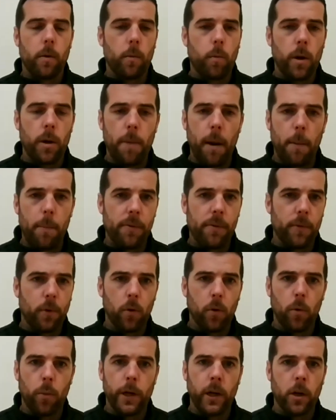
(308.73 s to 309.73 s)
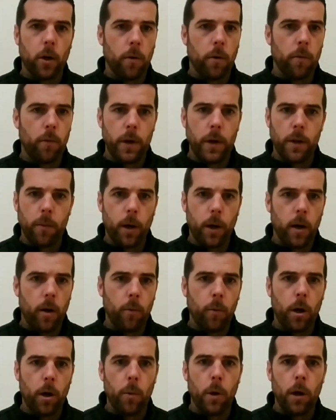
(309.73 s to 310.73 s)
We'd met before. We got on really well,
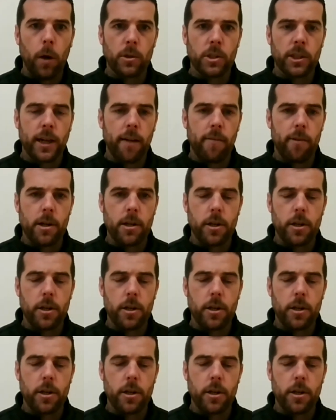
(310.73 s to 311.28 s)
worked well together.